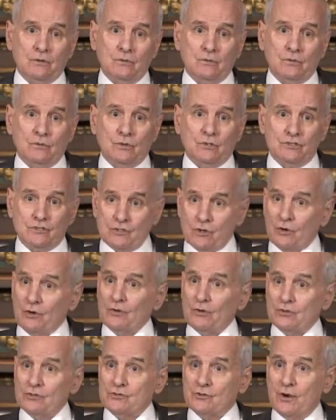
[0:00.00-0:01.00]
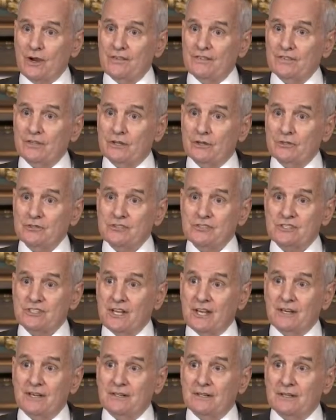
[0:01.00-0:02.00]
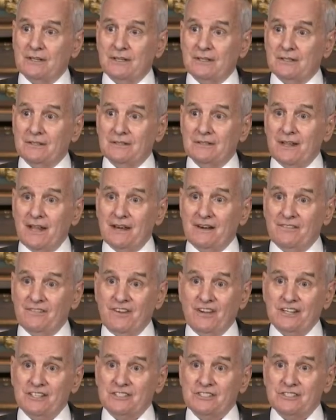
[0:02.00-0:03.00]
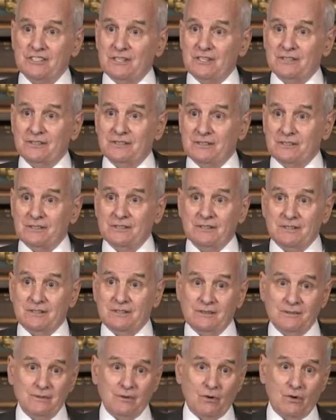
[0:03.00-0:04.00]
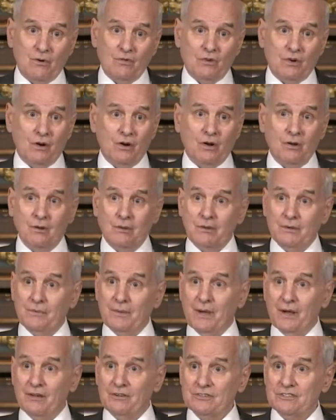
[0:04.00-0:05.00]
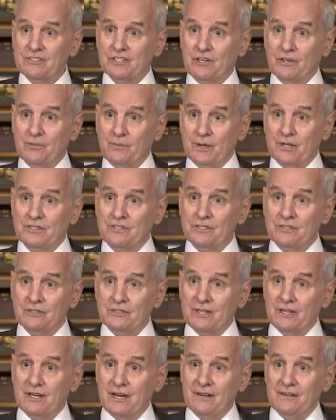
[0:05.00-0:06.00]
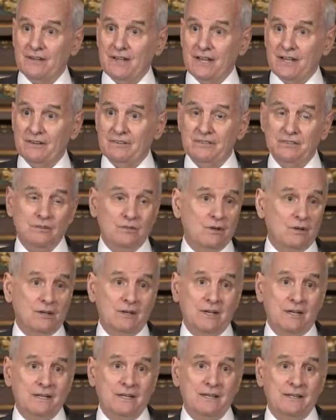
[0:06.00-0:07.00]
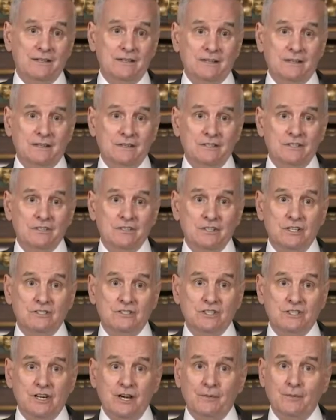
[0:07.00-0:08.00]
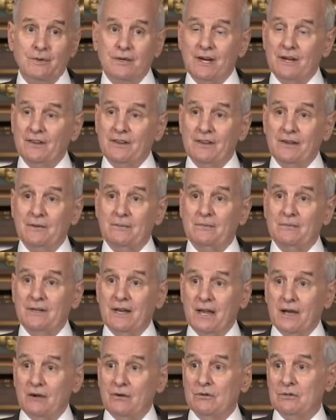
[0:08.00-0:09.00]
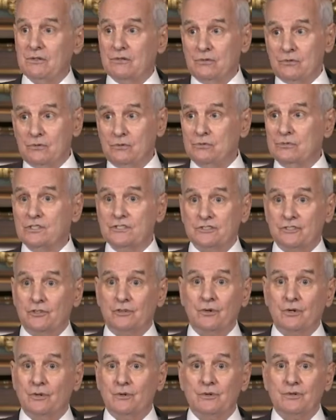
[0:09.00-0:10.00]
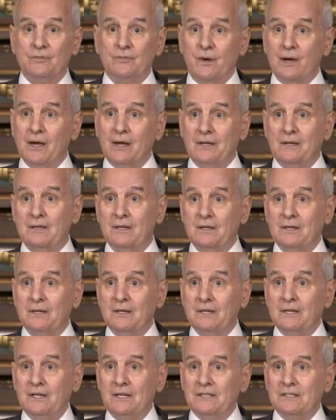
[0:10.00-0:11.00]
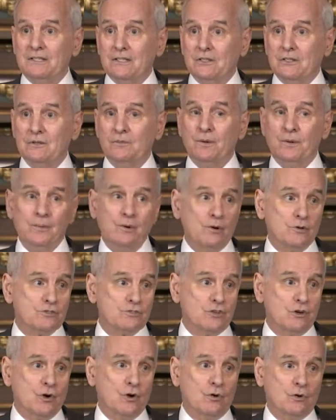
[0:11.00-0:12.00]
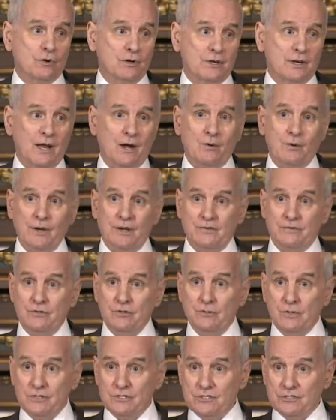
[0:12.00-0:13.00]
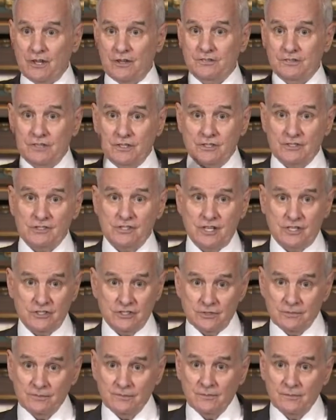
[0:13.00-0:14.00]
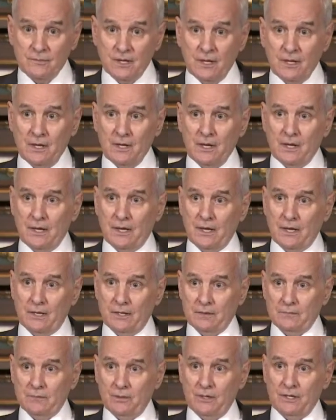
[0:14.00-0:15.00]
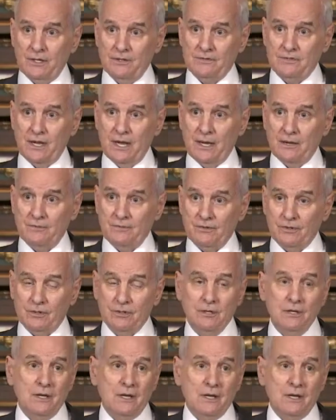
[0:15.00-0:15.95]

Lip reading: restore those revenues, then that affects the overall balance to the budget that I have. And well, again, it's incumbent on them now who disagree with mine to propose their own. And now we have 2 months left in the session and plenty of time for